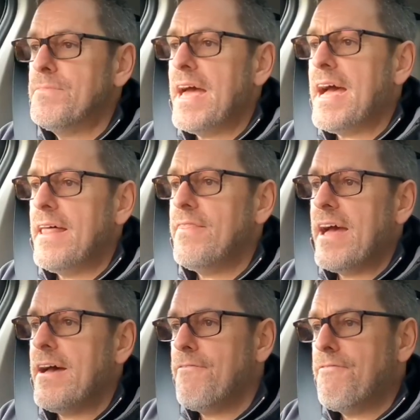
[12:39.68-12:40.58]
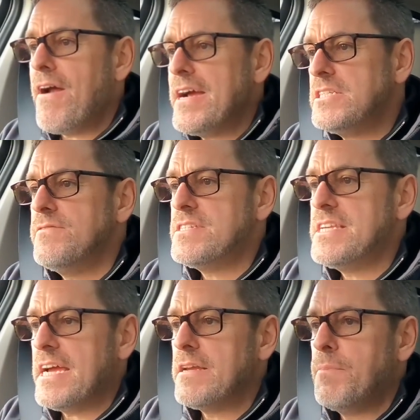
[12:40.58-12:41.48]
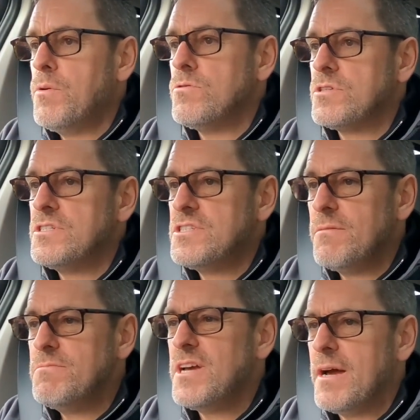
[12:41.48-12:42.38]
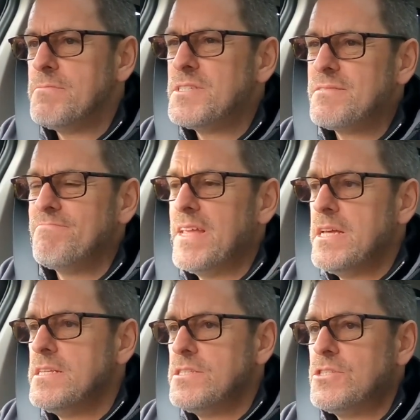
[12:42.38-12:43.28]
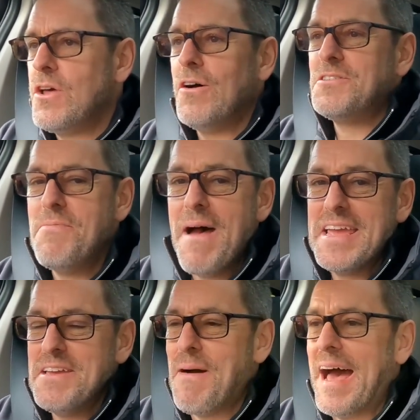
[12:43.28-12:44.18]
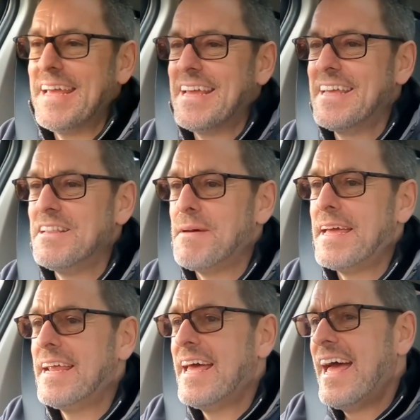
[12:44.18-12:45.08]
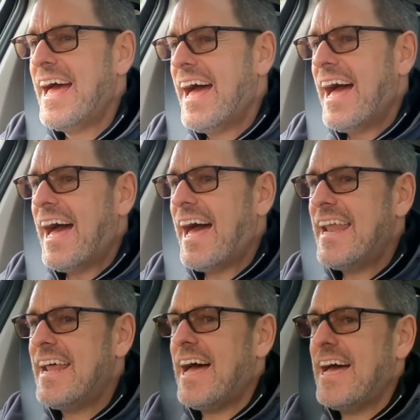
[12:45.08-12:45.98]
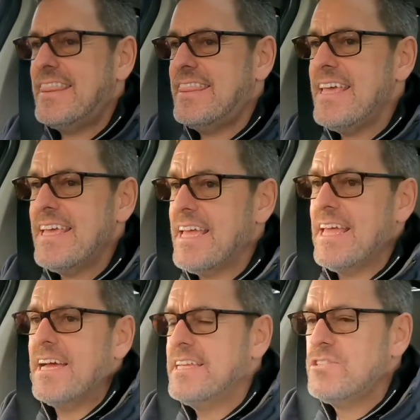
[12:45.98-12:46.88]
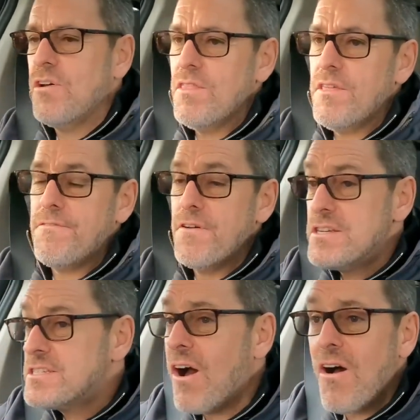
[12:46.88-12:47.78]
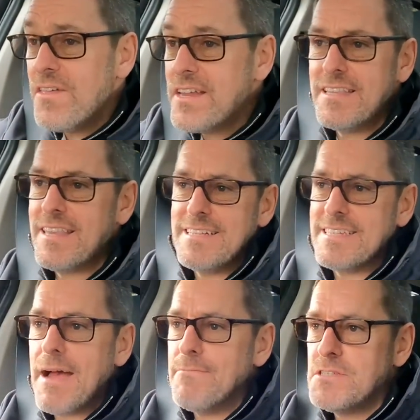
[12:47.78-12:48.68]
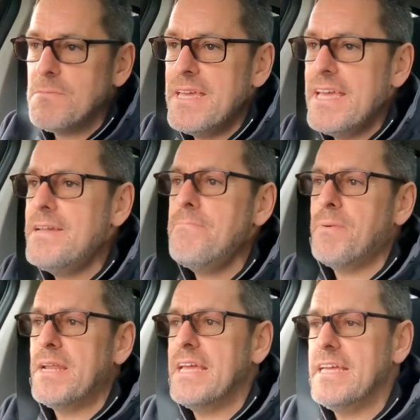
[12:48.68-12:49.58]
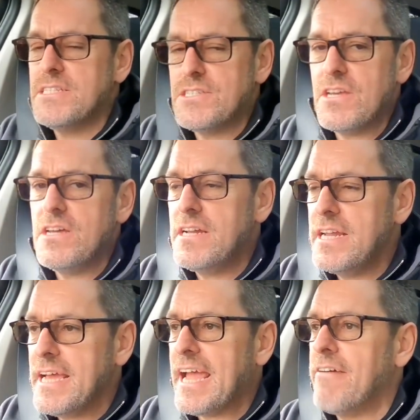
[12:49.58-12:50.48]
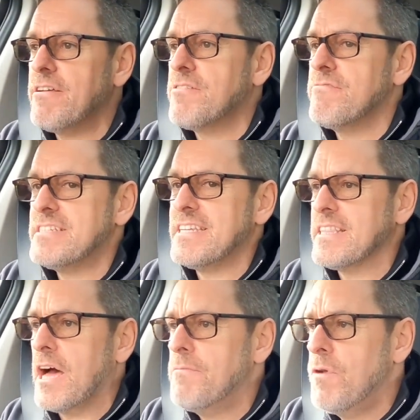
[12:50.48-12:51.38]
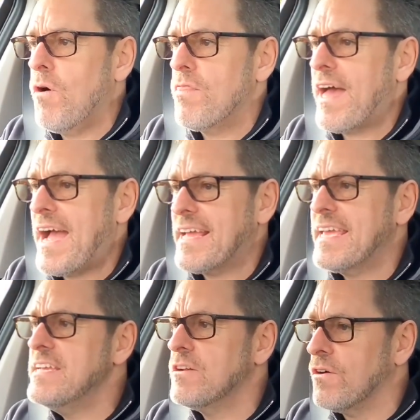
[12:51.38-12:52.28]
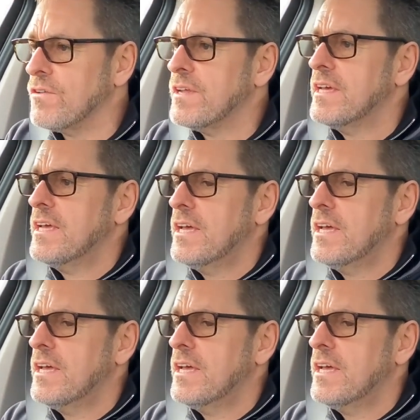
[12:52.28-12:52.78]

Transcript: that fraction of a second pause can sometimes start to make you panic a little bit. And I think it's not the first car that's happened to me in, but it's certainly a characteristic that I'm not that keen on